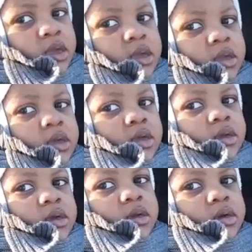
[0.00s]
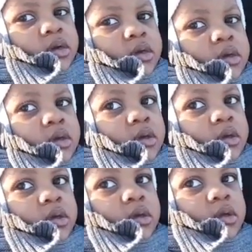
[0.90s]
You don't want me to film
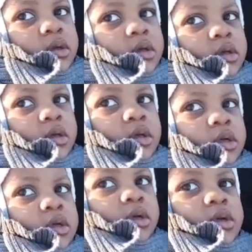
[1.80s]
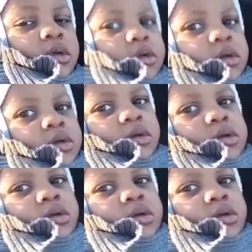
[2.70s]
you? Sit down well. You know